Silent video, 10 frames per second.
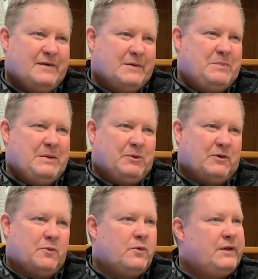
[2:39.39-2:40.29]
The people
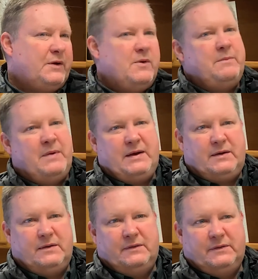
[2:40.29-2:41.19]
are really what make
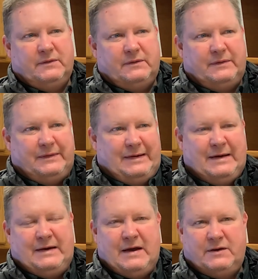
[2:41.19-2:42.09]

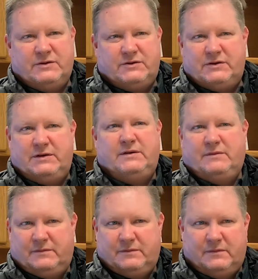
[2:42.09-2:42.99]
any agency
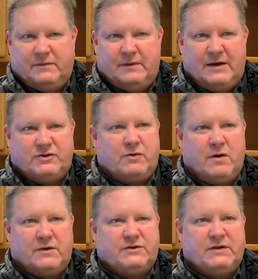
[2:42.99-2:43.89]
as
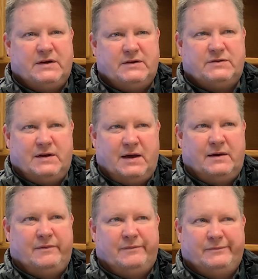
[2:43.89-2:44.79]
strong as it is
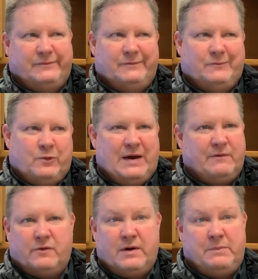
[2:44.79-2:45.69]
and we
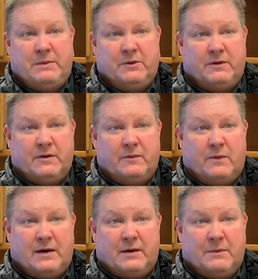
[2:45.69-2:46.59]
have great people here at
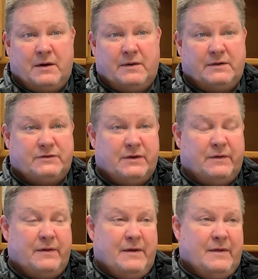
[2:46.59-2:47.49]
Whatcom County
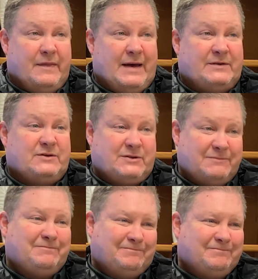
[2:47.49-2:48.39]
so
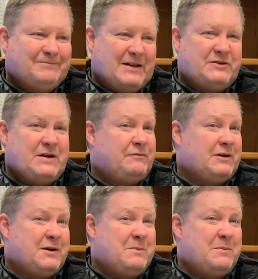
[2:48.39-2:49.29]
that's that's
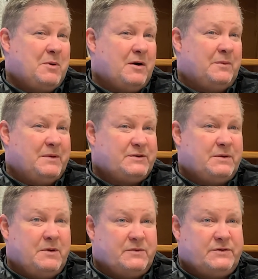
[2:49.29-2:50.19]
definitely going to be the part I'll miss
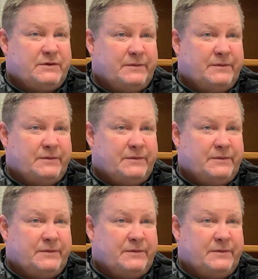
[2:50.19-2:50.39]
the most.